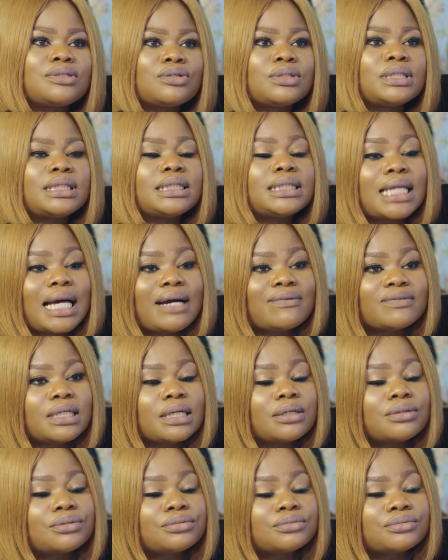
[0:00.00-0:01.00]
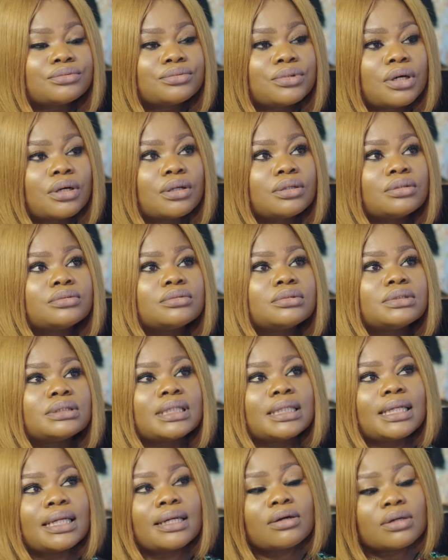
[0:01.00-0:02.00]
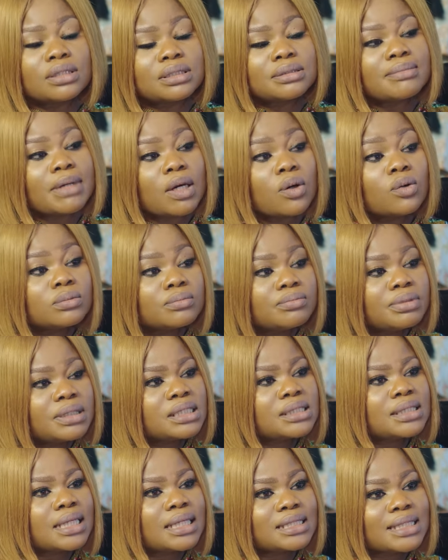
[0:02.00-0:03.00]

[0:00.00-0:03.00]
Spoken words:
So after run, then I got to my own place.